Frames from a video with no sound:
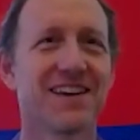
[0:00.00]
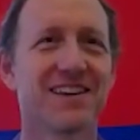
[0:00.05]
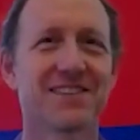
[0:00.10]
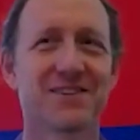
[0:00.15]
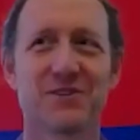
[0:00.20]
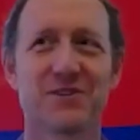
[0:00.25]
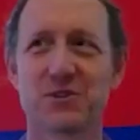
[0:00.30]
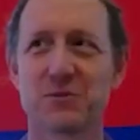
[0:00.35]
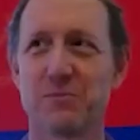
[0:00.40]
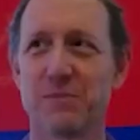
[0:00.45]

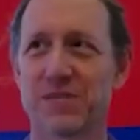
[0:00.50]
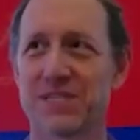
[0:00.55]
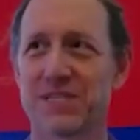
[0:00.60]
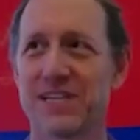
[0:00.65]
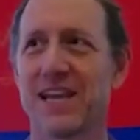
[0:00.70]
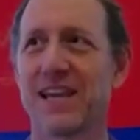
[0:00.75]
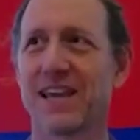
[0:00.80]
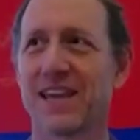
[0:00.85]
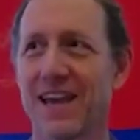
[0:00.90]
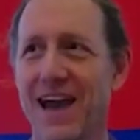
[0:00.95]
So it's
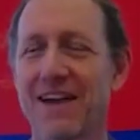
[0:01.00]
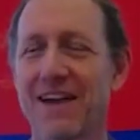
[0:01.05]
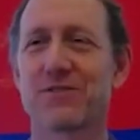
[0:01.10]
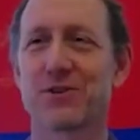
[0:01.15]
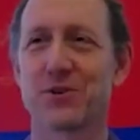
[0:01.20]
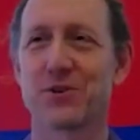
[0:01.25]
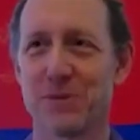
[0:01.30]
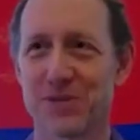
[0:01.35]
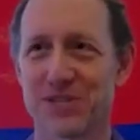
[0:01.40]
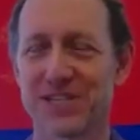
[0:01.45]
mistake
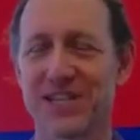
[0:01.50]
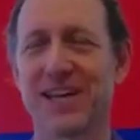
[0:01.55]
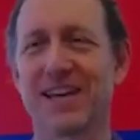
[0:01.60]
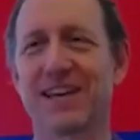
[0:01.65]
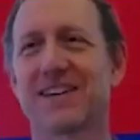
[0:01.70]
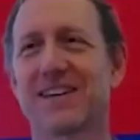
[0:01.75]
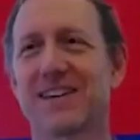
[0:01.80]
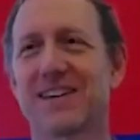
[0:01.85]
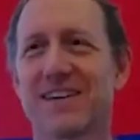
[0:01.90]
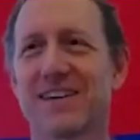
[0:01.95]
after
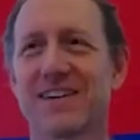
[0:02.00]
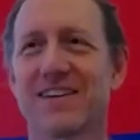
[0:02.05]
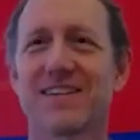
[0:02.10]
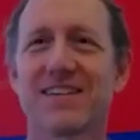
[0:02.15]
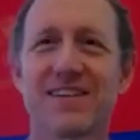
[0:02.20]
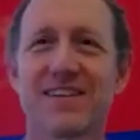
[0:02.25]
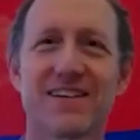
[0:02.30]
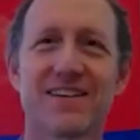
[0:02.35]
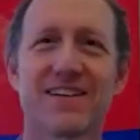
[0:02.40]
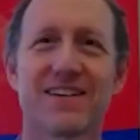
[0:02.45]
mistake.
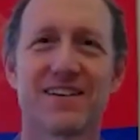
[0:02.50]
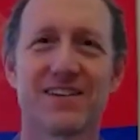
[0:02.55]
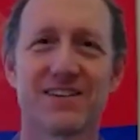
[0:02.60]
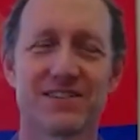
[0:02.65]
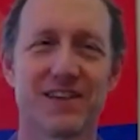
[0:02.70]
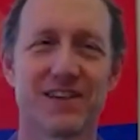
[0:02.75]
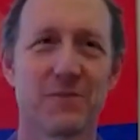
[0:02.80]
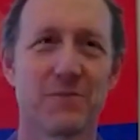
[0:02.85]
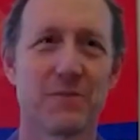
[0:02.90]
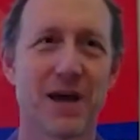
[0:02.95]
A
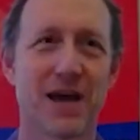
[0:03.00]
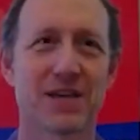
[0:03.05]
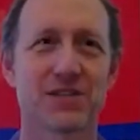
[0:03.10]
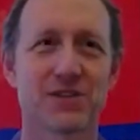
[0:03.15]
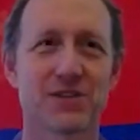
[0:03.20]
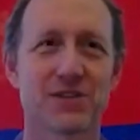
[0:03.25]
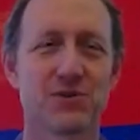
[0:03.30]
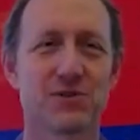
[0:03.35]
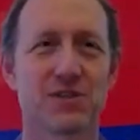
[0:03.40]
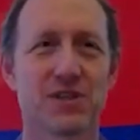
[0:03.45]
Zen
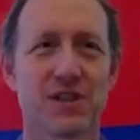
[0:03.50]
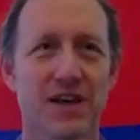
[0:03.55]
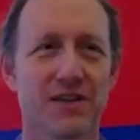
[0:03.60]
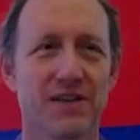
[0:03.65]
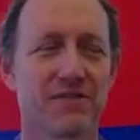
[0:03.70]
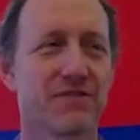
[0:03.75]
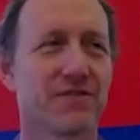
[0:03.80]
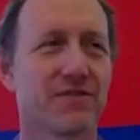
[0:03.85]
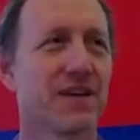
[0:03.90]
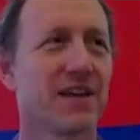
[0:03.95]
master's
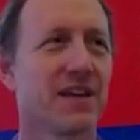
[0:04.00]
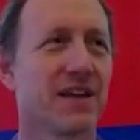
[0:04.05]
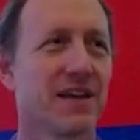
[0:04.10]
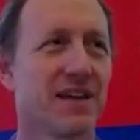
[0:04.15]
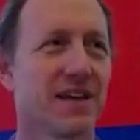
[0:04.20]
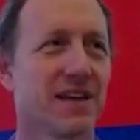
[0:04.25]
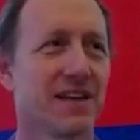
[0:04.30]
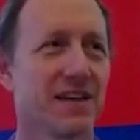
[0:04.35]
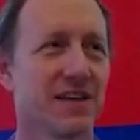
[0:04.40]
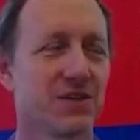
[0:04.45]
life
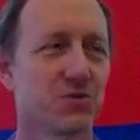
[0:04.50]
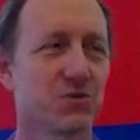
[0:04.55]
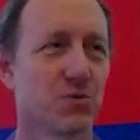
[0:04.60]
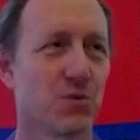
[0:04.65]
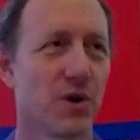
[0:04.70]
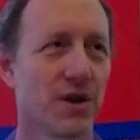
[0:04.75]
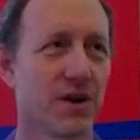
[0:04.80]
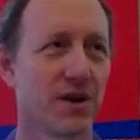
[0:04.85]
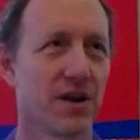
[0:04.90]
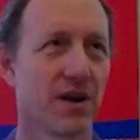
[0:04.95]
is
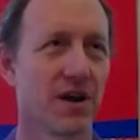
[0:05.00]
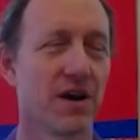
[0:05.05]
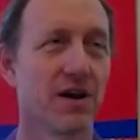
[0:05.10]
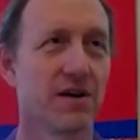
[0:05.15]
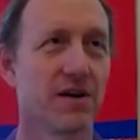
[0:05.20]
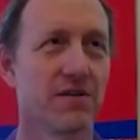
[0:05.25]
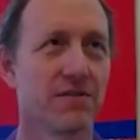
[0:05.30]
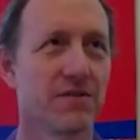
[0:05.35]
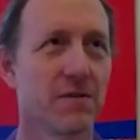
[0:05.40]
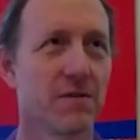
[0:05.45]
one
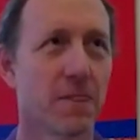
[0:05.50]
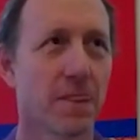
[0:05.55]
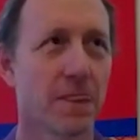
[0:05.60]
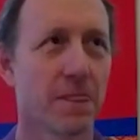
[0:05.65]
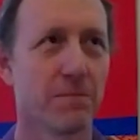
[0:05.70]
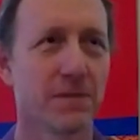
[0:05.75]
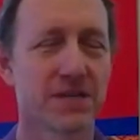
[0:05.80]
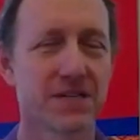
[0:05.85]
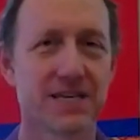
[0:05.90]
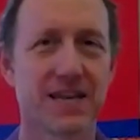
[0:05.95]
of
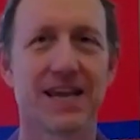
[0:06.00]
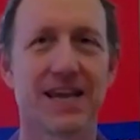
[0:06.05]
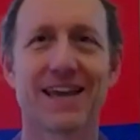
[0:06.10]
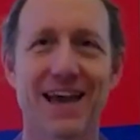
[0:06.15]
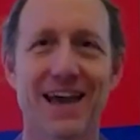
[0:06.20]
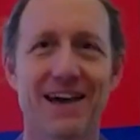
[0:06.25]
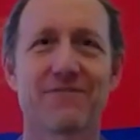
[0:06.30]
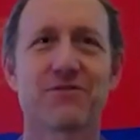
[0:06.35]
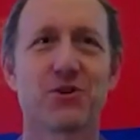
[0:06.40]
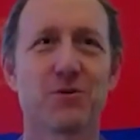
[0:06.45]
mistake
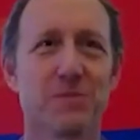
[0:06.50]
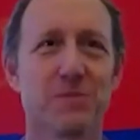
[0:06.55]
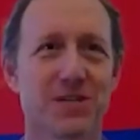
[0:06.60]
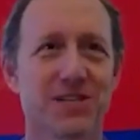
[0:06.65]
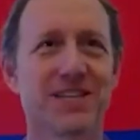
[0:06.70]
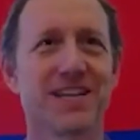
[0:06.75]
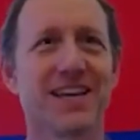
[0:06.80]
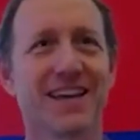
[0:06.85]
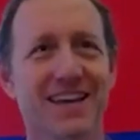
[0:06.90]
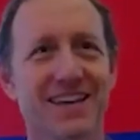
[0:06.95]
after
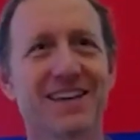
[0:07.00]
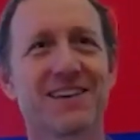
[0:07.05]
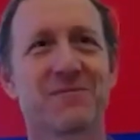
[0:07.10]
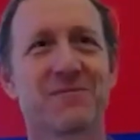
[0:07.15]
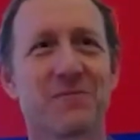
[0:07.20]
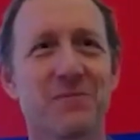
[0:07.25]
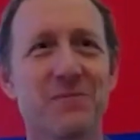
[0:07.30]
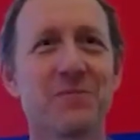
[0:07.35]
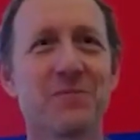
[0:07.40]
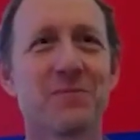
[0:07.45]
mistake.
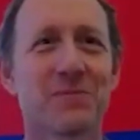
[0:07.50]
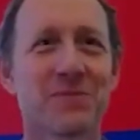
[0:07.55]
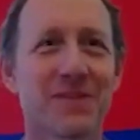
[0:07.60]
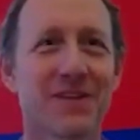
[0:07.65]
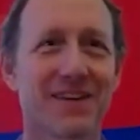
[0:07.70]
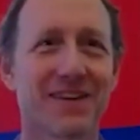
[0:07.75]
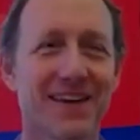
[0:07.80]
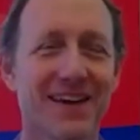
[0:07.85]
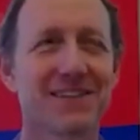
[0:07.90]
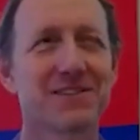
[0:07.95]

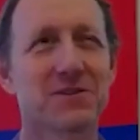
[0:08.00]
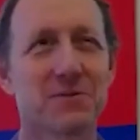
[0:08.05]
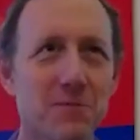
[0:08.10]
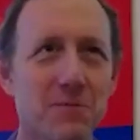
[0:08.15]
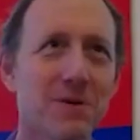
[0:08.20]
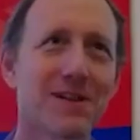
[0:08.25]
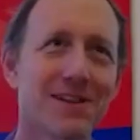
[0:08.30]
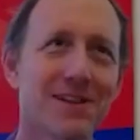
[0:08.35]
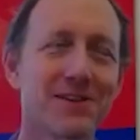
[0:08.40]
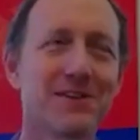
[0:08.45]
Okay, so a
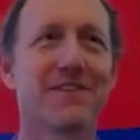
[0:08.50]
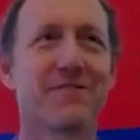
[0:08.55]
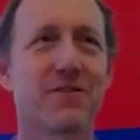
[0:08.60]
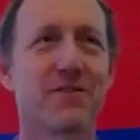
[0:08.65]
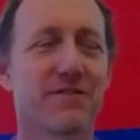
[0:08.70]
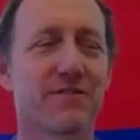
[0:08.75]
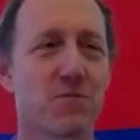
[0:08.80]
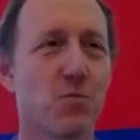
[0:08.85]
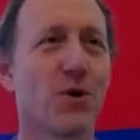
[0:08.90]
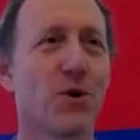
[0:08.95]
little
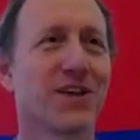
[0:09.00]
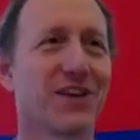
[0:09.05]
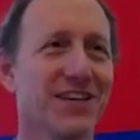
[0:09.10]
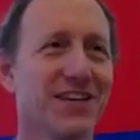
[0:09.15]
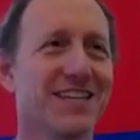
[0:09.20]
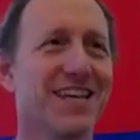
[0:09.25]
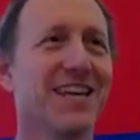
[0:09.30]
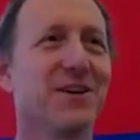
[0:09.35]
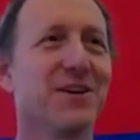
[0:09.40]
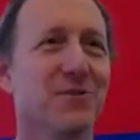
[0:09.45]
different from one
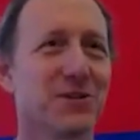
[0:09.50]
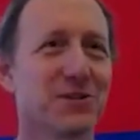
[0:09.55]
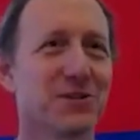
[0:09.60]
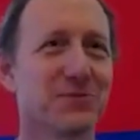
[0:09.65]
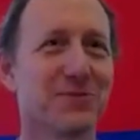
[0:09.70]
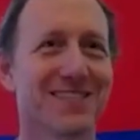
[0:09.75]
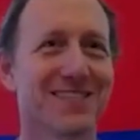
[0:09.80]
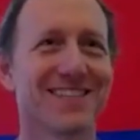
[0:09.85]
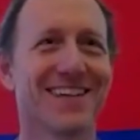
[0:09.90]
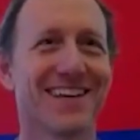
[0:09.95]
continuous
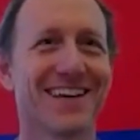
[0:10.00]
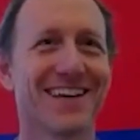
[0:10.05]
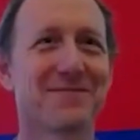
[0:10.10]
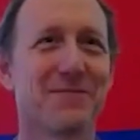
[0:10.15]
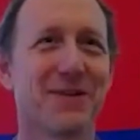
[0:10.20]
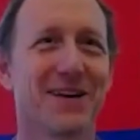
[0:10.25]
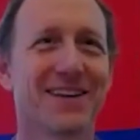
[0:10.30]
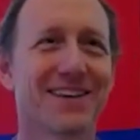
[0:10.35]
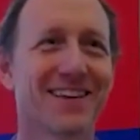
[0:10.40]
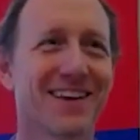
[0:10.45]
mistake,
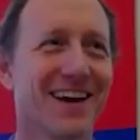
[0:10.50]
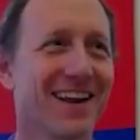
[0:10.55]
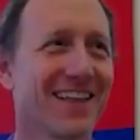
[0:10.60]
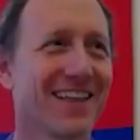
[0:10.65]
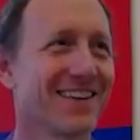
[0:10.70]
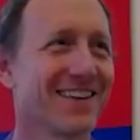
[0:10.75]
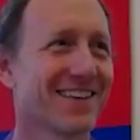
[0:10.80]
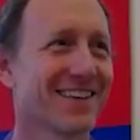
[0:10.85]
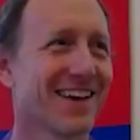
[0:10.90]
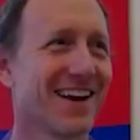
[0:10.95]
but kind of
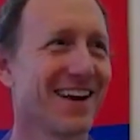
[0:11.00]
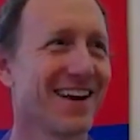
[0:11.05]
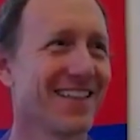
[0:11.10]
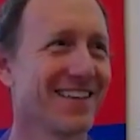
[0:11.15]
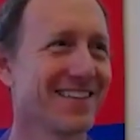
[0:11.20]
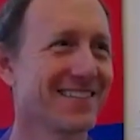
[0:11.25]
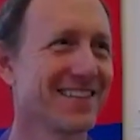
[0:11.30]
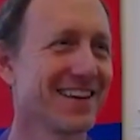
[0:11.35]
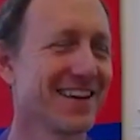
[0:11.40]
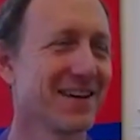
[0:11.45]
kind of the
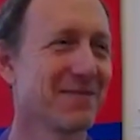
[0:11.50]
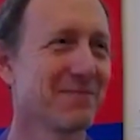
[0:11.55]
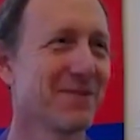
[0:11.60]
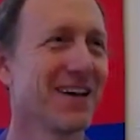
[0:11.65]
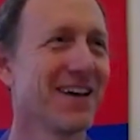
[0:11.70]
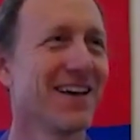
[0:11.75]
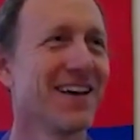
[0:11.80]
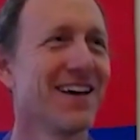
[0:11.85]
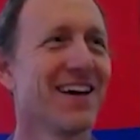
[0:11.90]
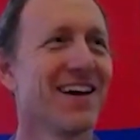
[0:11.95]
same
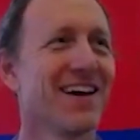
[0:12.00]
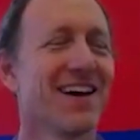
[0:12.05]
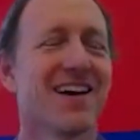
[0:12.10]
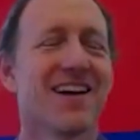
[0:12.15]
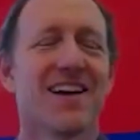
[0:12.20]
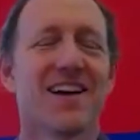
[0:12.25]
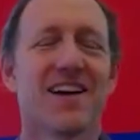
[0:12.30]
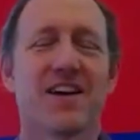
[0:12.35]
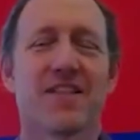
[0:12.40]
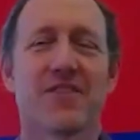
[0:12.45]

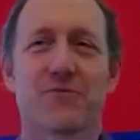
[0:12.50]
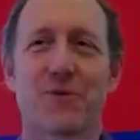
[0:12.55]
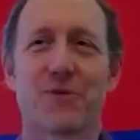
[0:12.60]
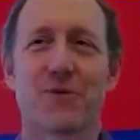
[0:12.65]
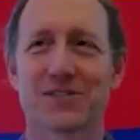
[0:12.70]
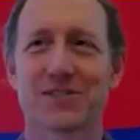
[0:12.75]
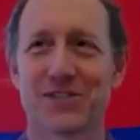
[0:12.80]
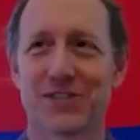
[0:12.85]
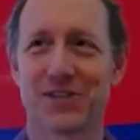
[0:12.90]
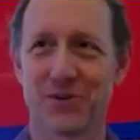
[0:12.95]

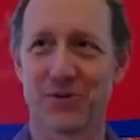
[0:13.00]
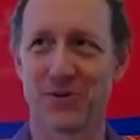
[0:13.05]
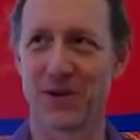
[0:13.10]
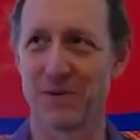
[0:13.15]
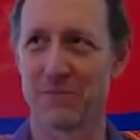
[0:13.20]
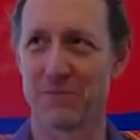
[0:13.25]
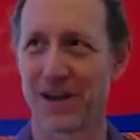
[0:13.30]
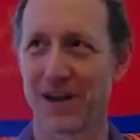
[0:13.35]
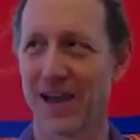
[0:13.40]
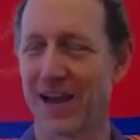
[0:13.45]
thrust to it.
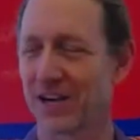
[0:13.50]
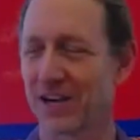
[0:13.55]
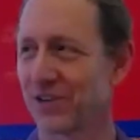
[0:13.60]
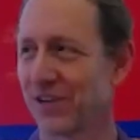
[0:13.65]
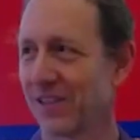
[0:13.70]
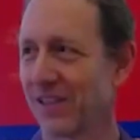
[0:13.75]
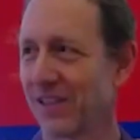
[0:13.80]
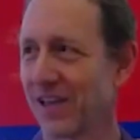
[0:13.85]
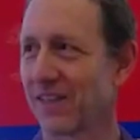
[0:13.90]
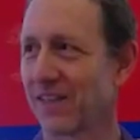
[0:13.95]
But I
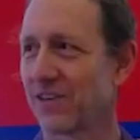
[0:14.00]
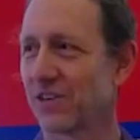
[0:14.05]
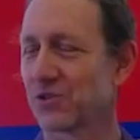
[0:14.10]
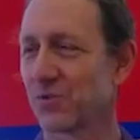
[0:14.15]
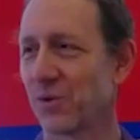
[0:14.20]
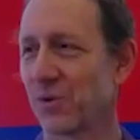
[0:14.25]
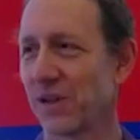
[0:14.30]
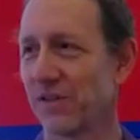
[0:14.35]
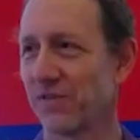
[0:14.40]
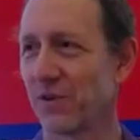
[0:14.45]
actually like this
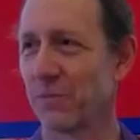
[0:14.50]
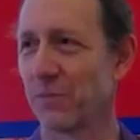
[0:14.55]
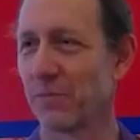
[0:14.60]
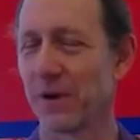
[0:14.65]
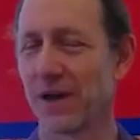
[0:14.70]
one even